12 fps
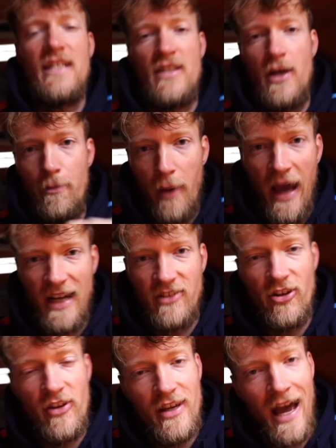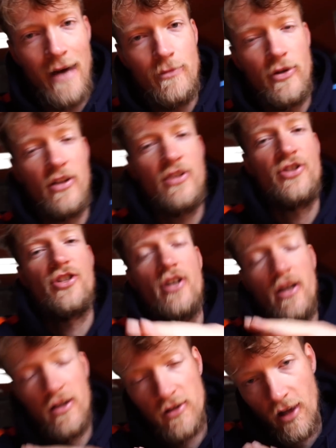it back to the ambulance.
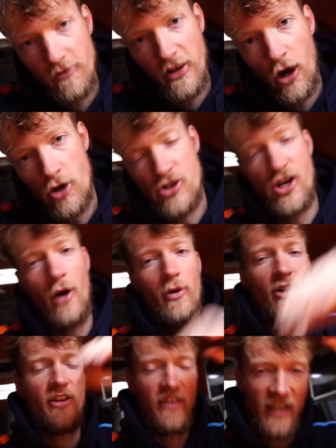Lovely hot shower, got the